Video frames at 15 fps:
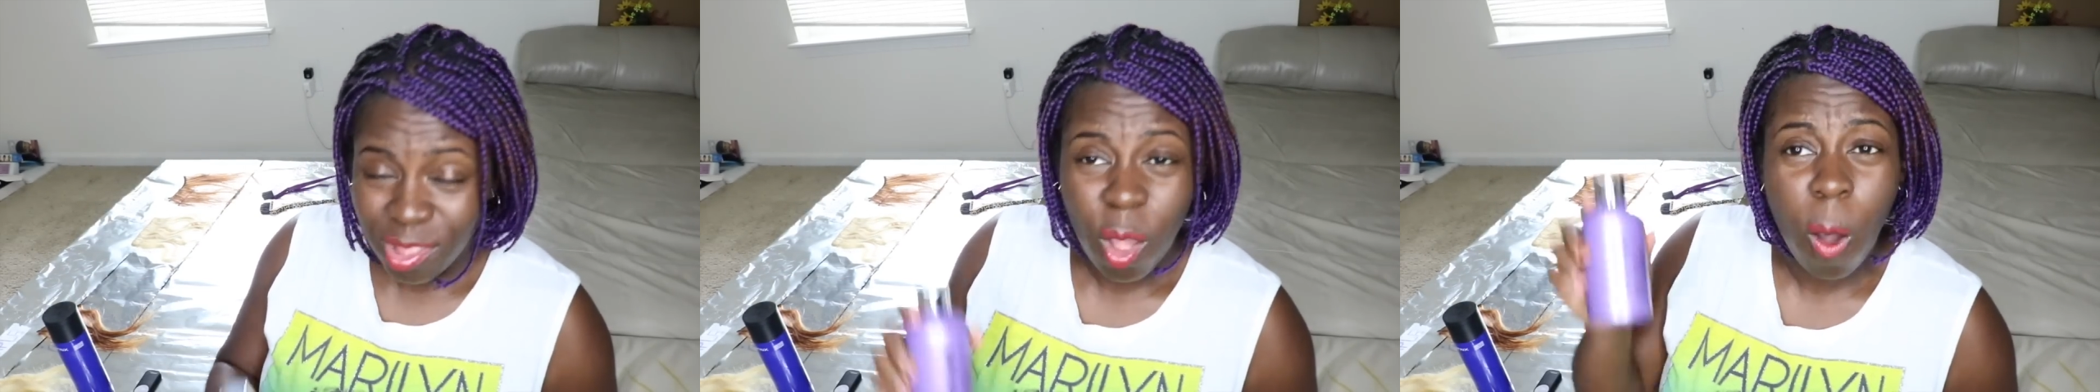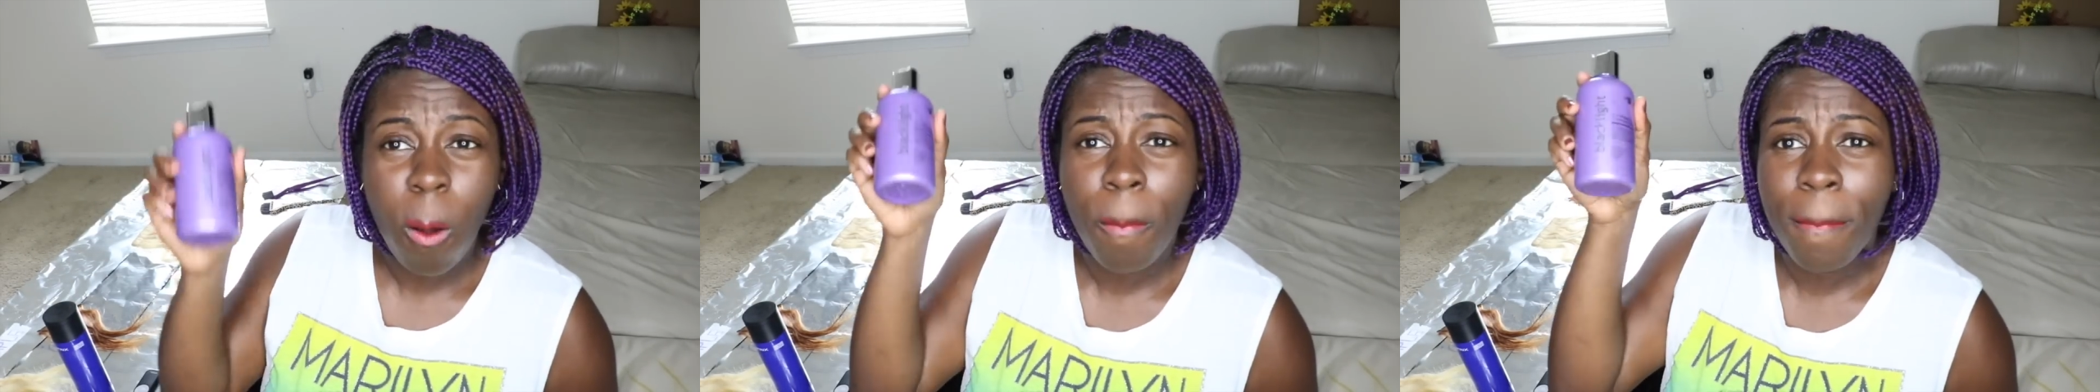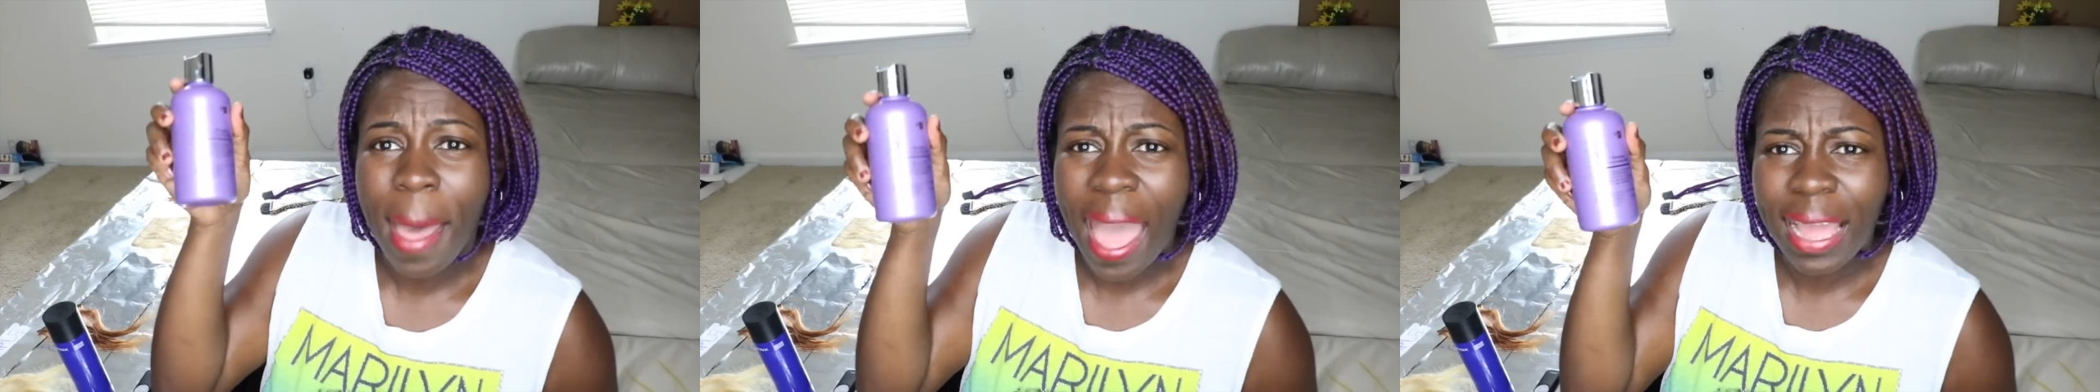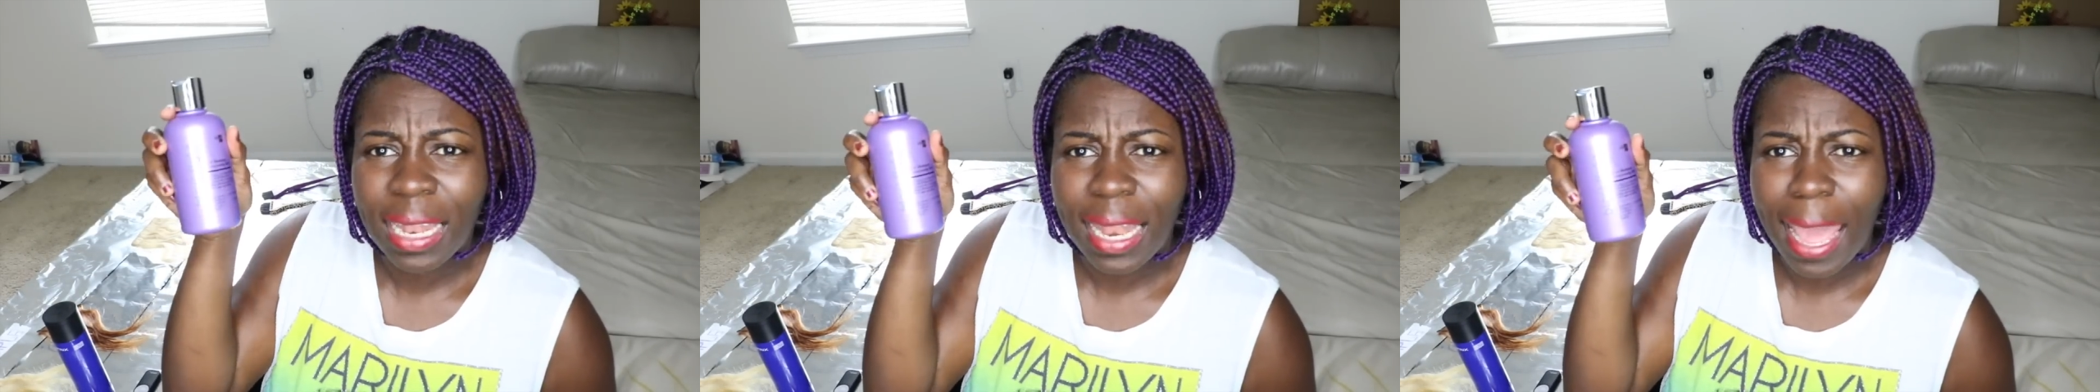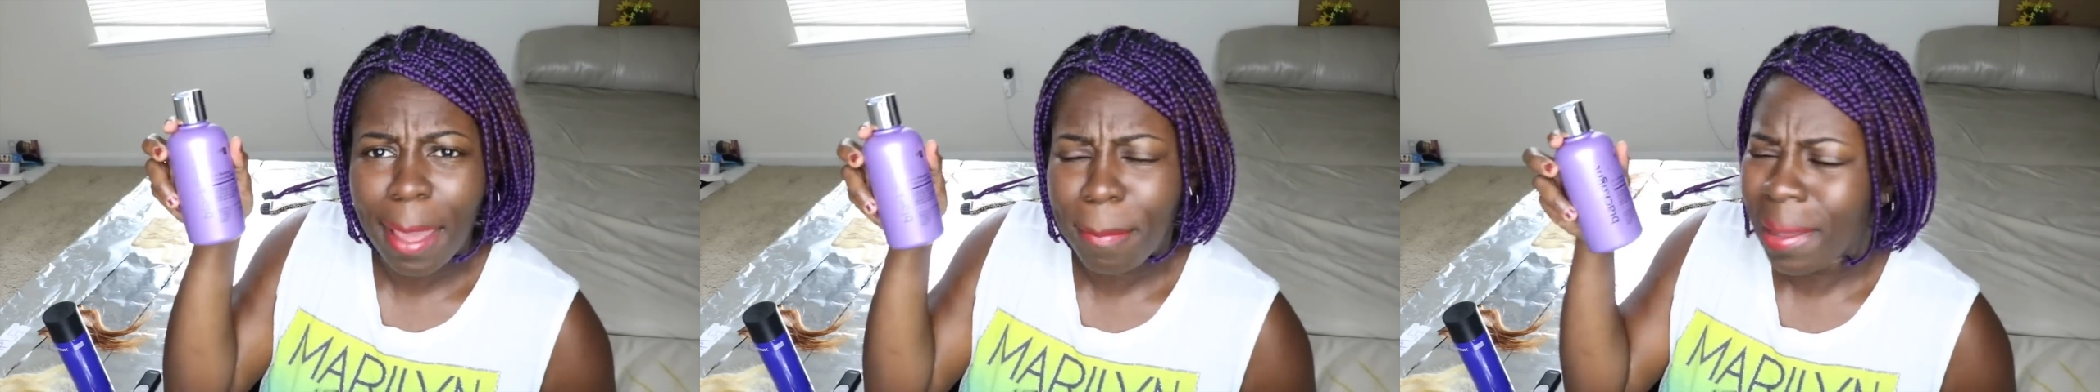called
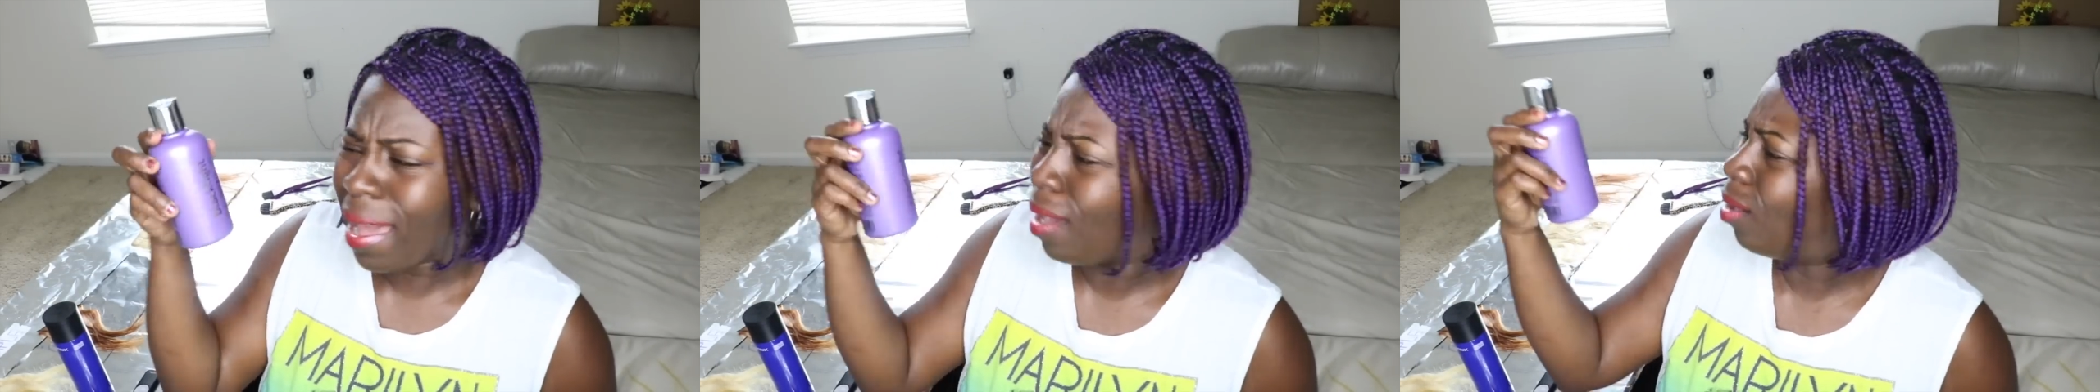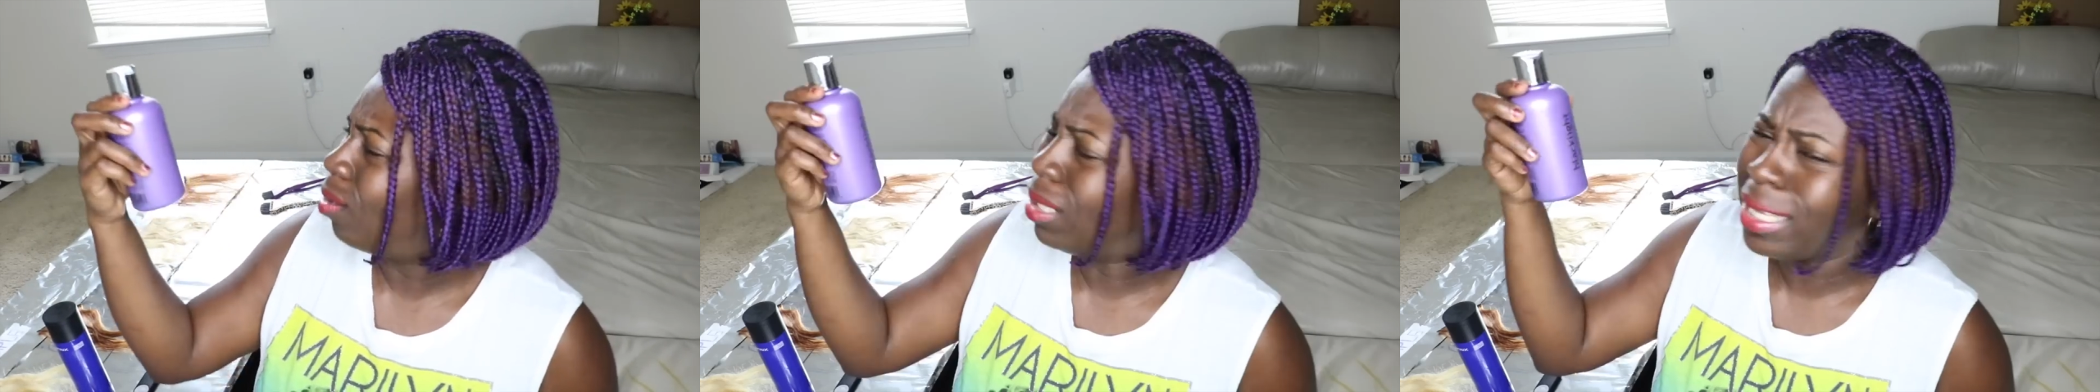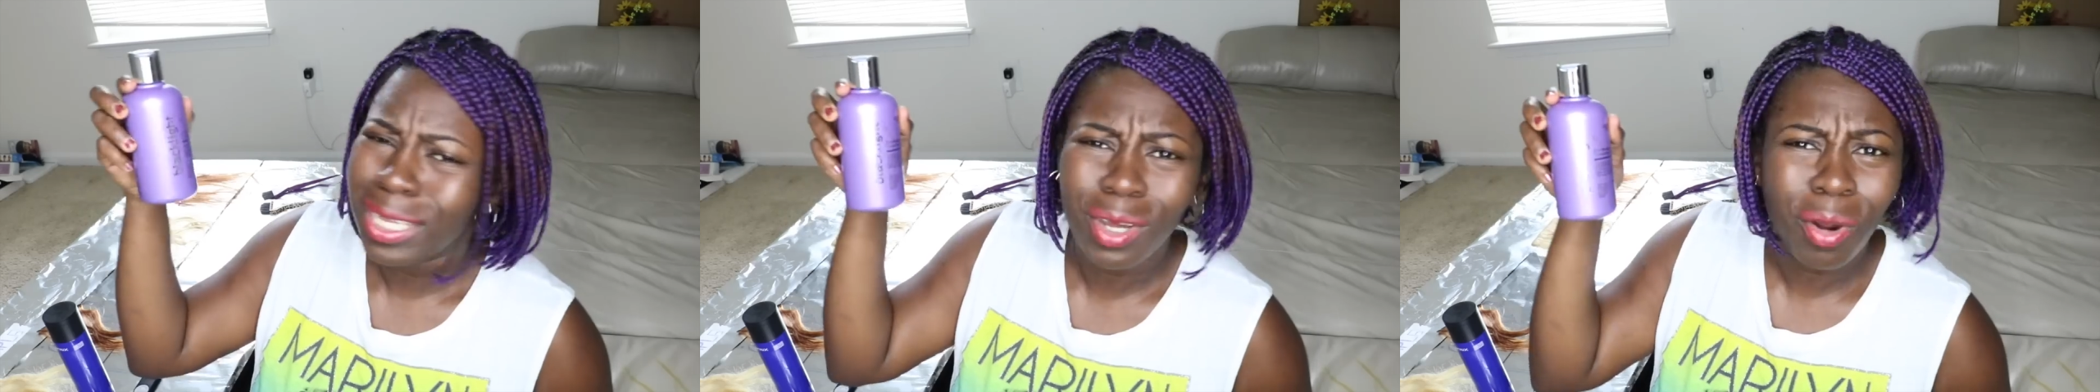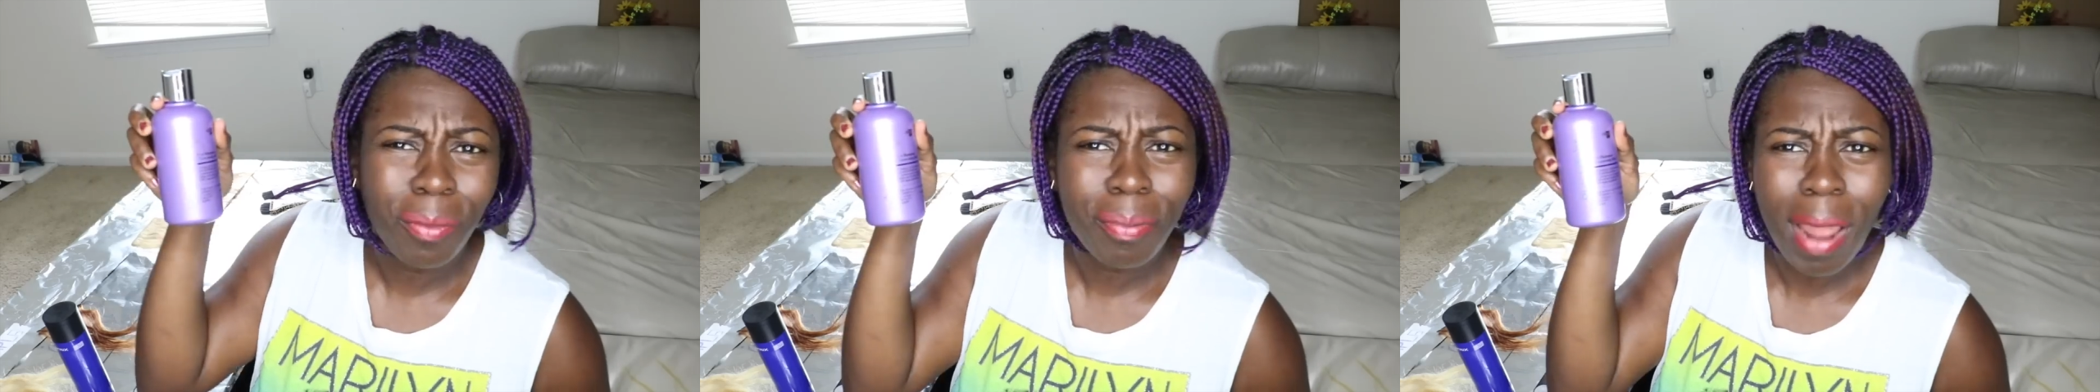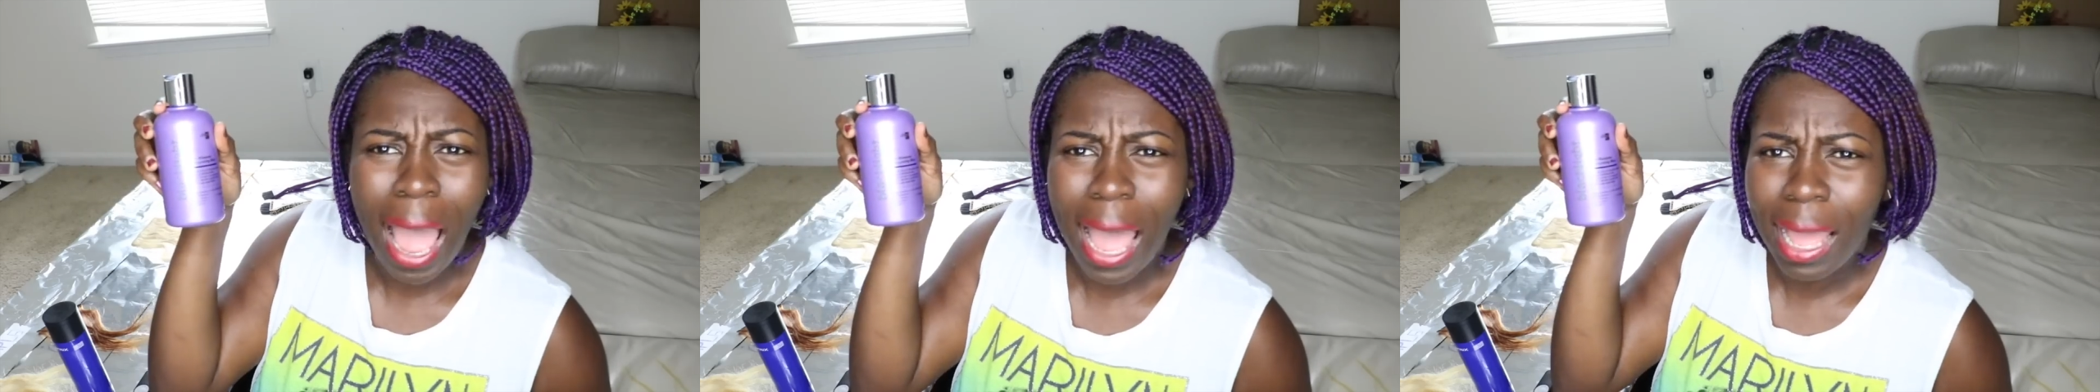Backlight by Illegal